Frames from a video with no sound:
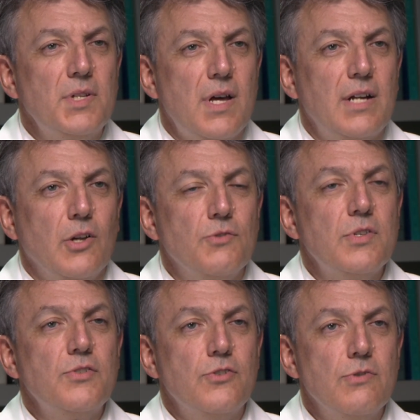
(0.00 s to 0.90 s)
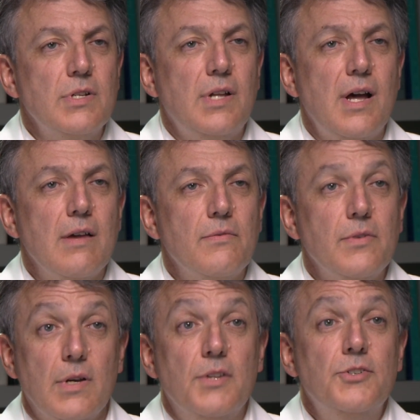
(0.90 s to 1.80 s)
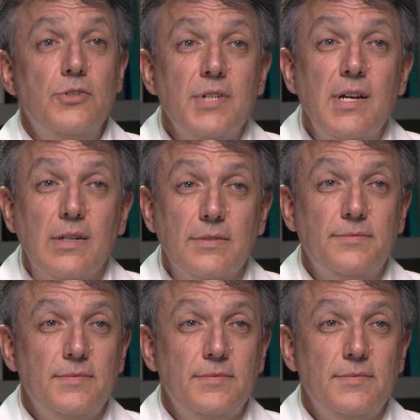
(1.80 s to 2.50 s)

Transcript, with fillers: diagnosis during life until now.